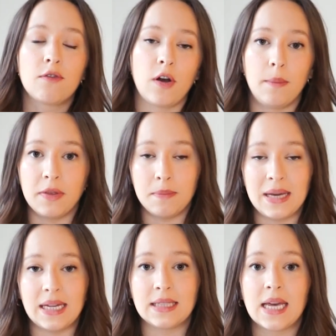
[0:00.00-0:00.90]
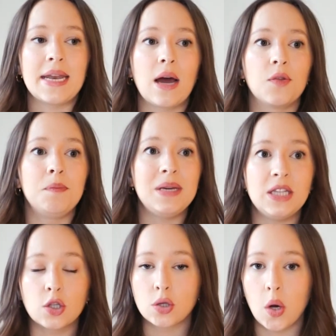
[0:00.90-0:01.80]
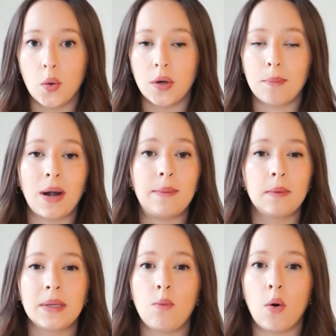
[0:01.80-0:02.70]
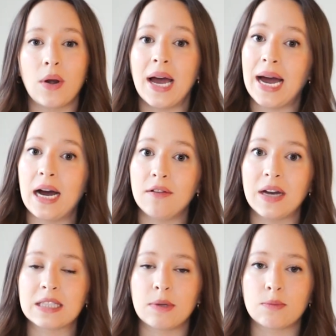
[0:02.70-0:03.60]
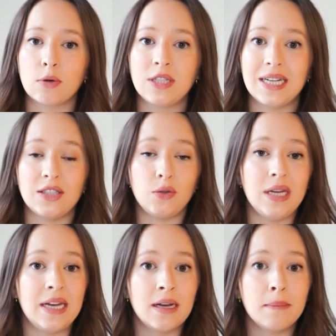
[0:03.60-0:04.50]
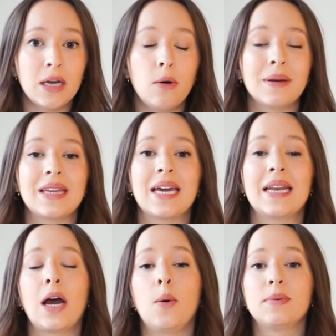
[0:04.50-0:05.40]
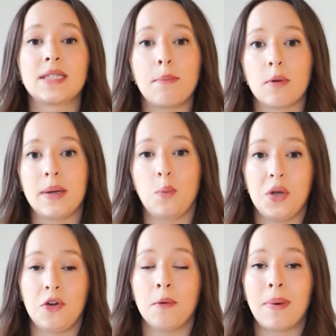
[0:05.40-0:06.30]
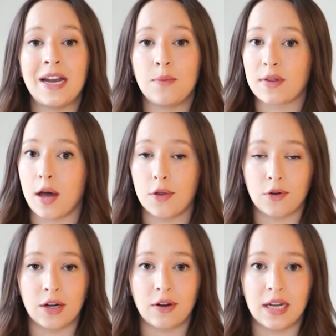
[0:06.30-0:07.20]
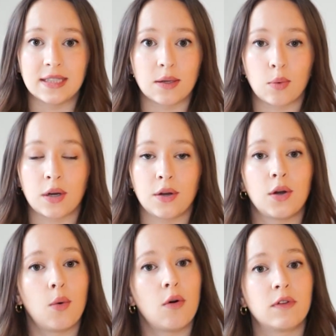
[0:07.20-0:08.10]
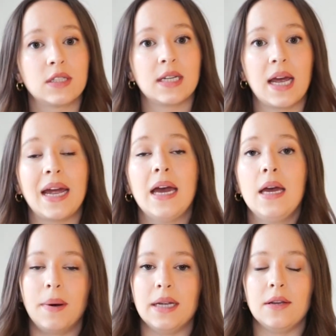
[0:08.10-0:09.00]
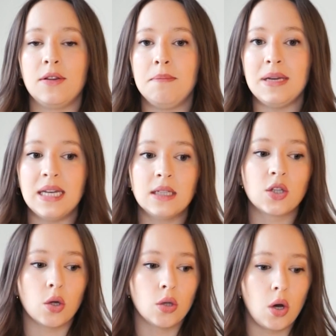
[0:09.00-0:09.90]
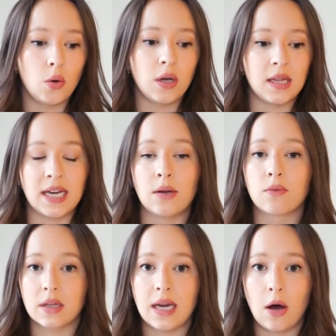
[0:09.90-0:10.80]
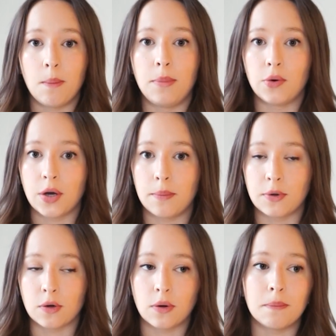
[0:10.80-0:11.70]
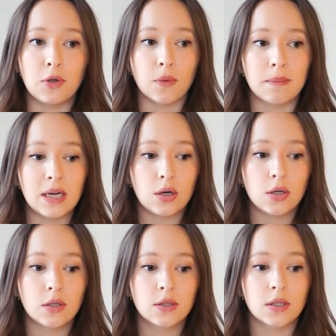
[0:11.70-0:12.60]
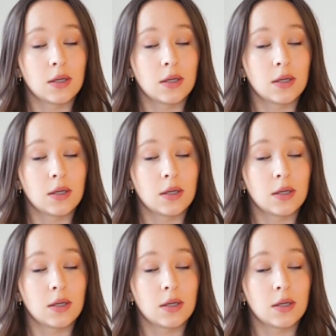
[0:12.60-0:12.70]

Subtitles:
from the beans. Now, the beans alone probably won't have as much protein as you need in a meal, but they can can help supplement when you combine it with other ingredients that we're gonna go over today. But the beans alone, they can really help bulk up your meals,